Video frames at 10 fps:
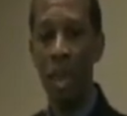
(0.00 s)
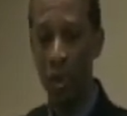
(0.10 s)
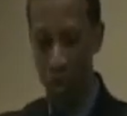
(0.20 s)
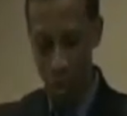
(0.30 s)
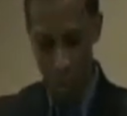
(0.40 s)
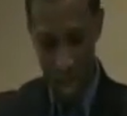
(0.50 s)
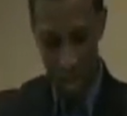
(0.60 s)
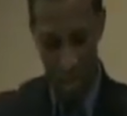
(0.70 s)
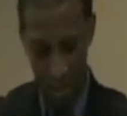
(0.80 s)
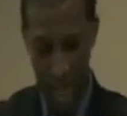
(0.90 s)
There was a
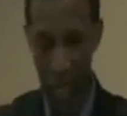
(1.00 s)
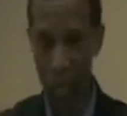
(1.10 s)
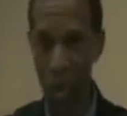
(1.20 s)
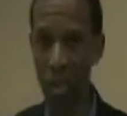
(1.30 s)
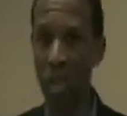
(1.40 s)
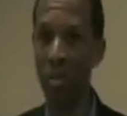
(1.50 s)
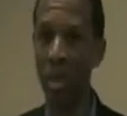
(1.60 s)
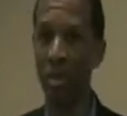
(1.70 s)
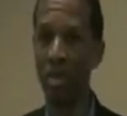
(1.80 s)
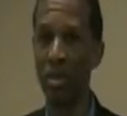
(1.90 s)
one-lane road in the
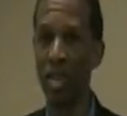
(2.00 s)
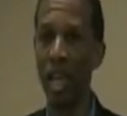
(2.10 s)
middle.